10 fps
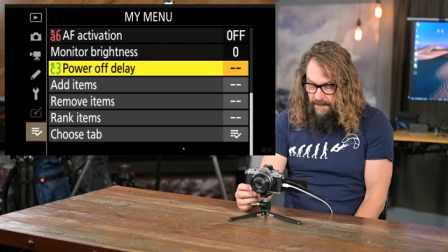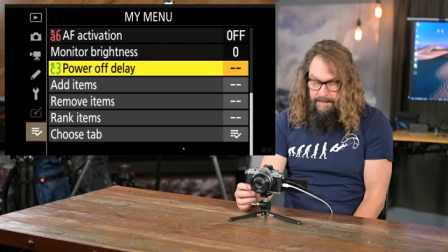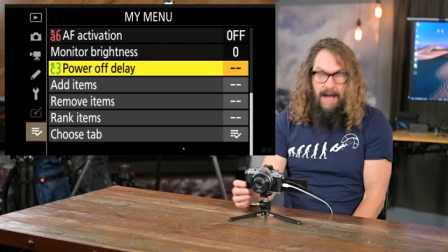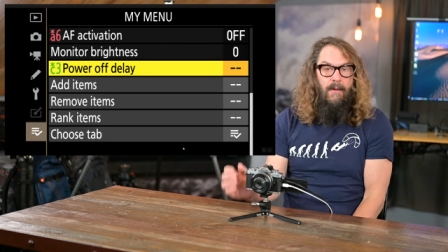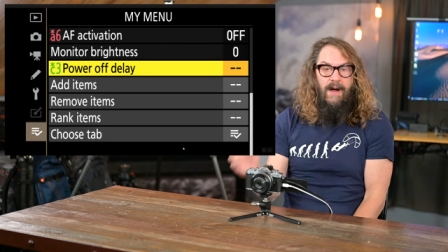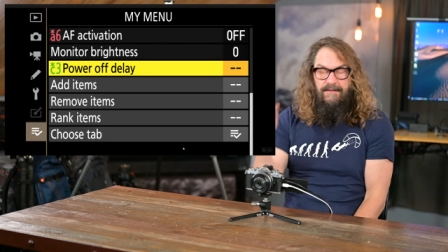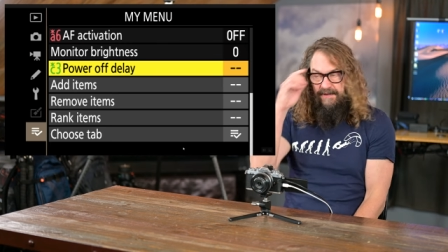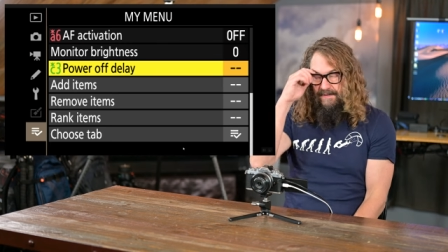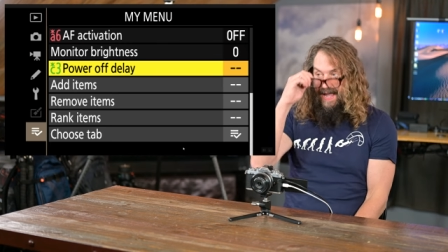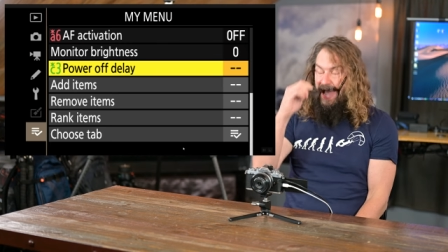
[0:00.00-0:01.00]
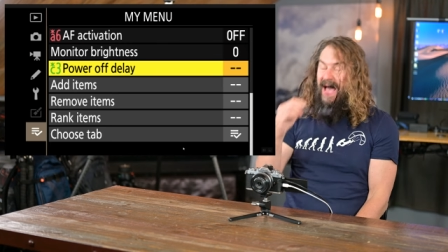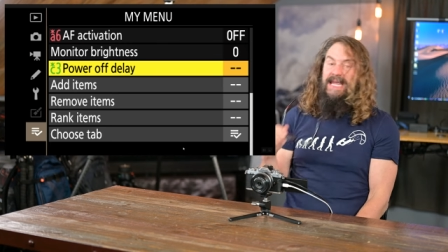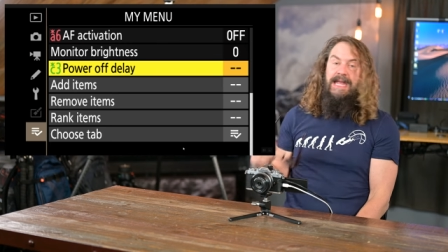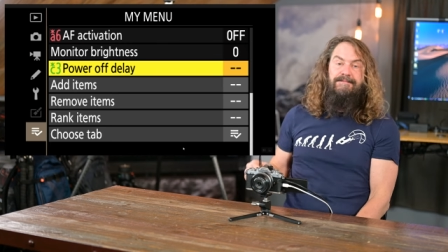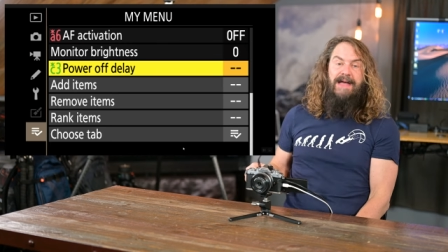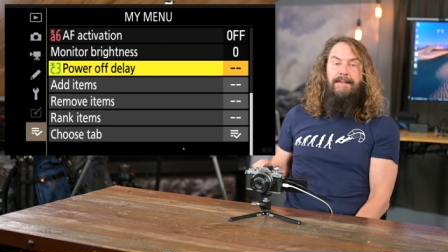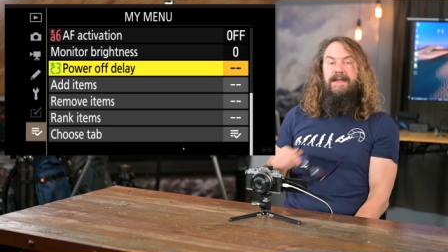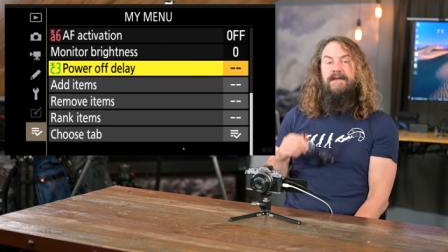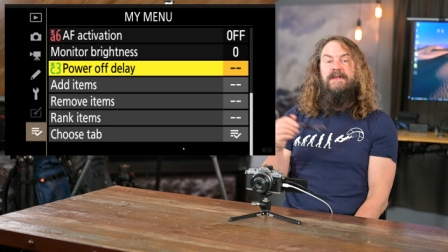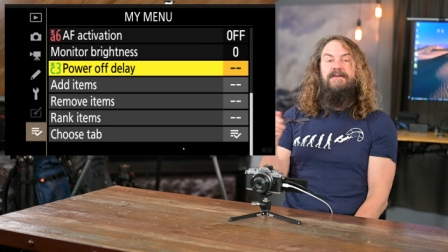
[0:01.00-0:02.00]
Power off delay, I keep that
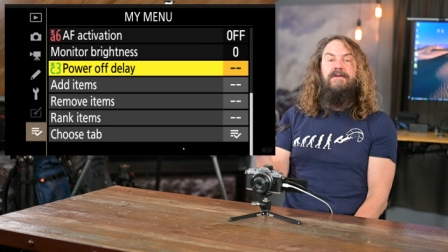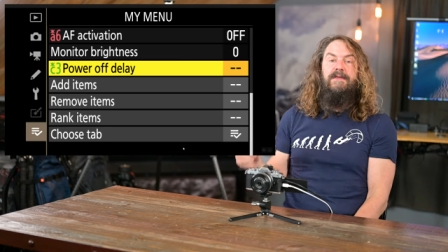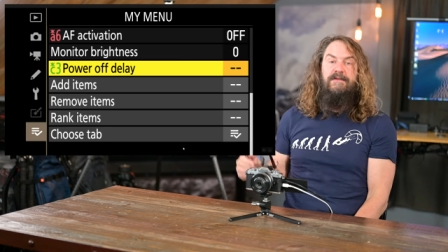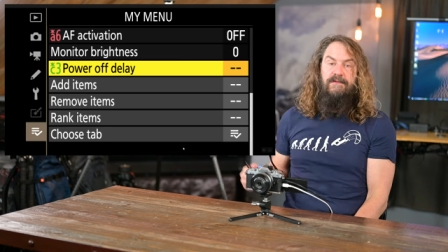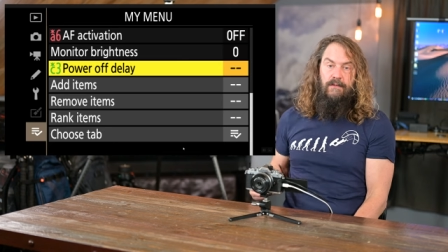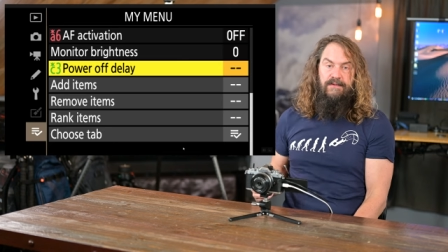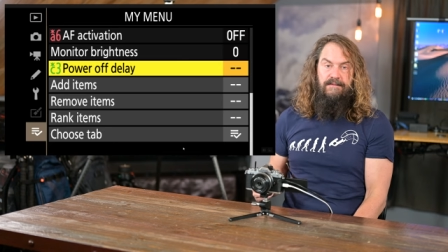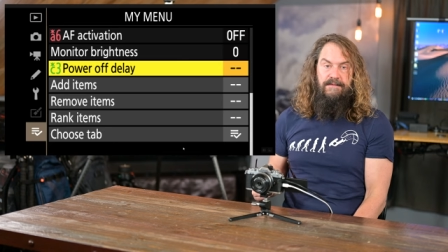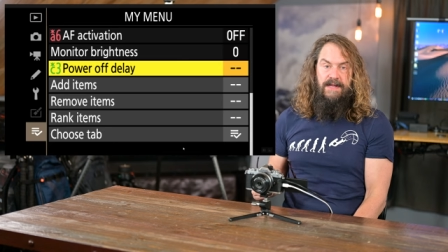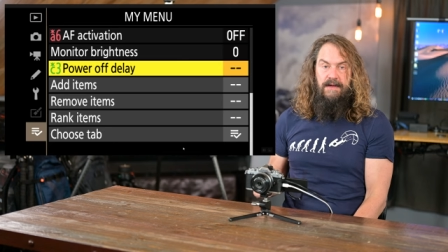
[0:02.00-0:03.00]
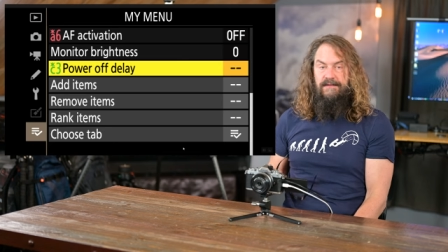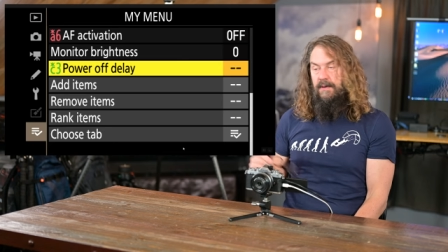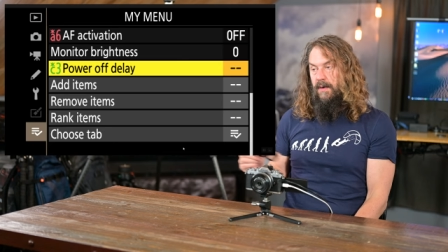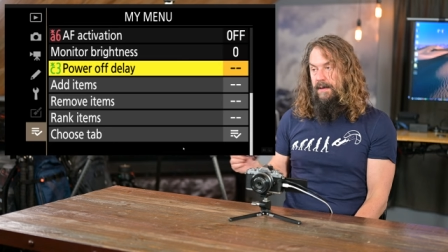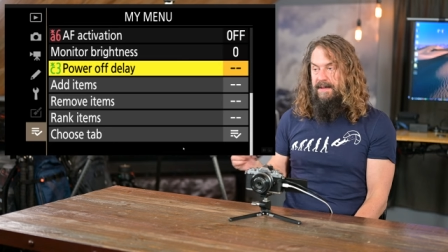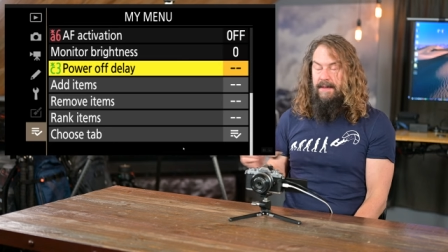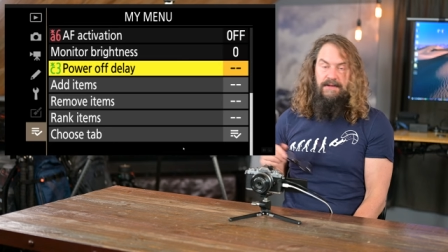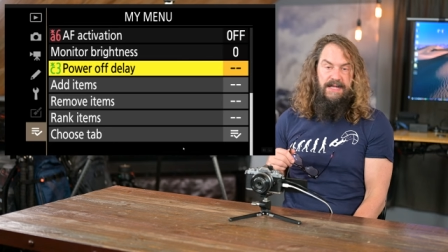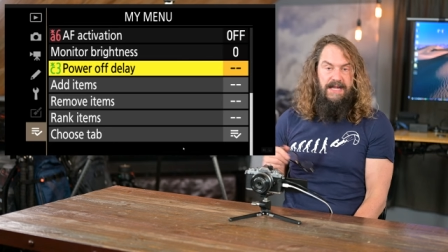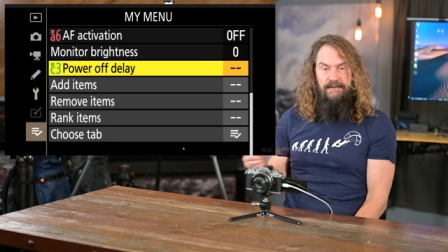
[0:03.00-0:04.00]
because I do these sorts of videos and I want to be
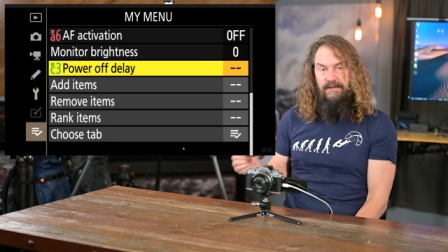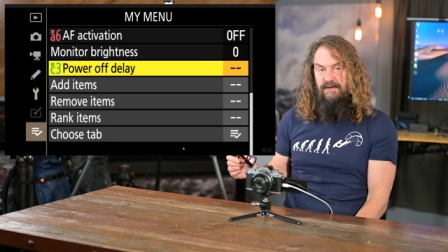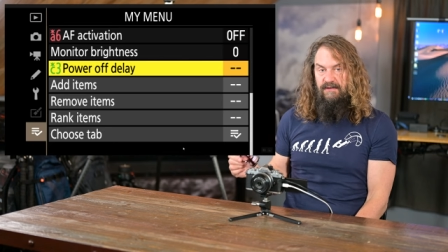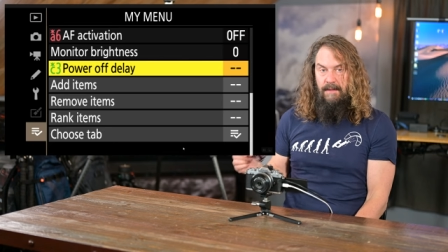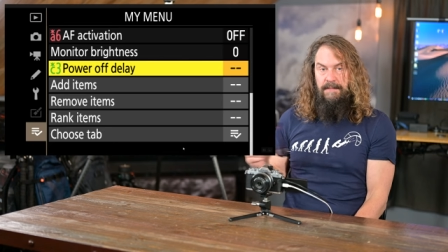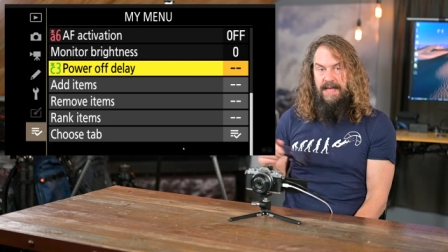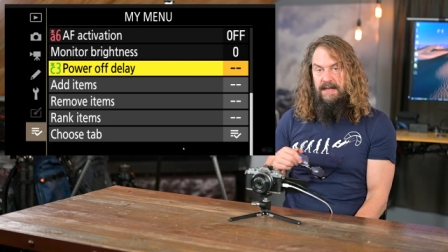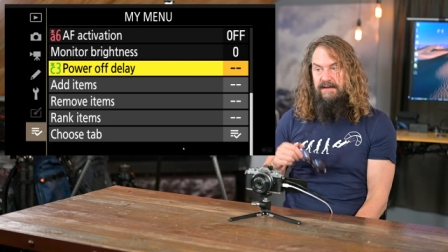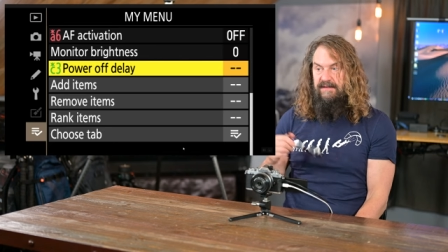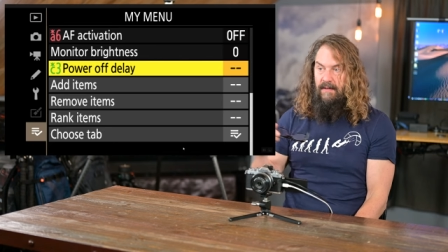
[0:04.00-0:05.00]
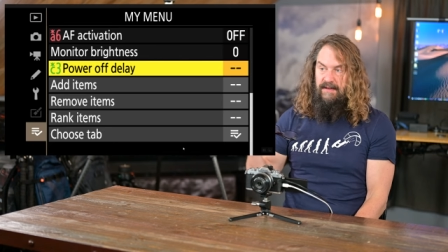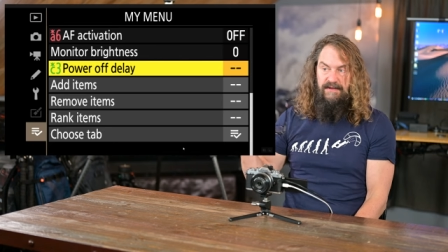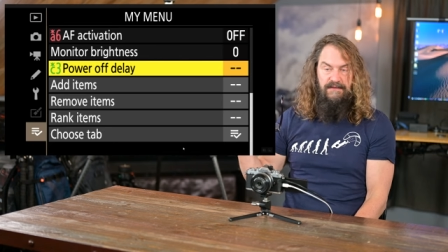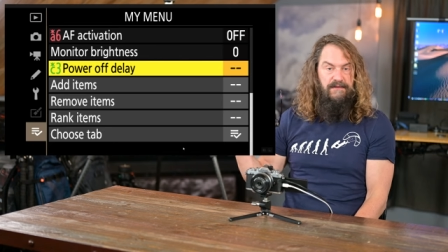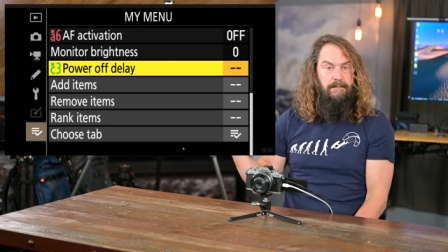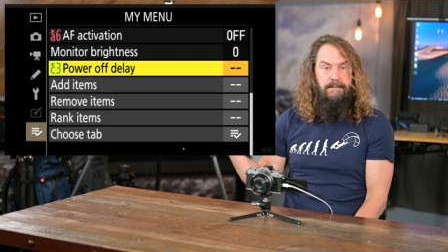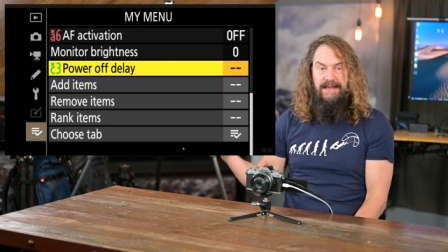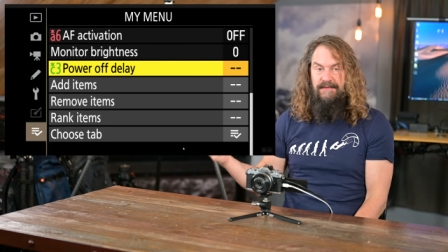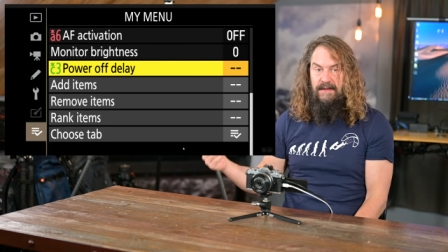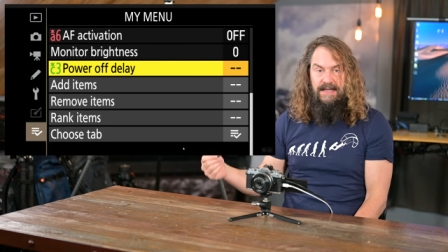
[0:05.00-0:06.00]
able to easily jump in and tell it to just
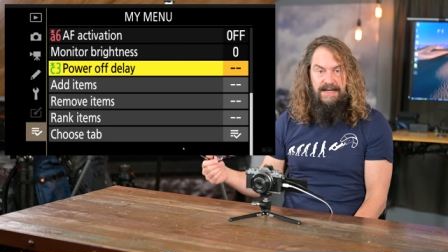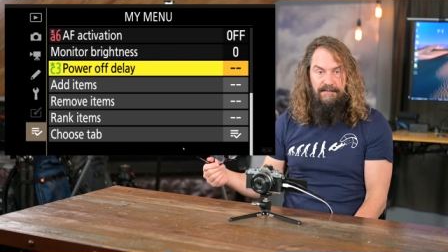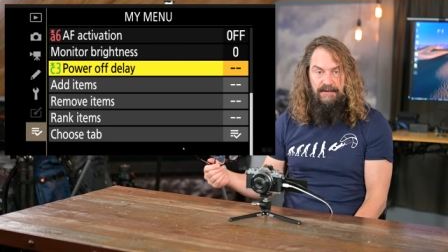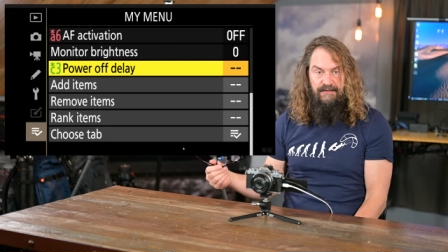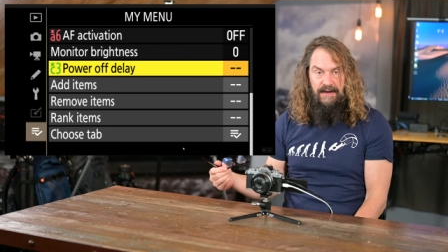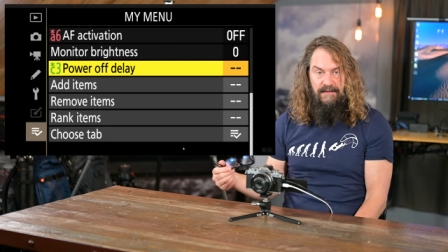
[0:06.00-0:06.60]
basically never shut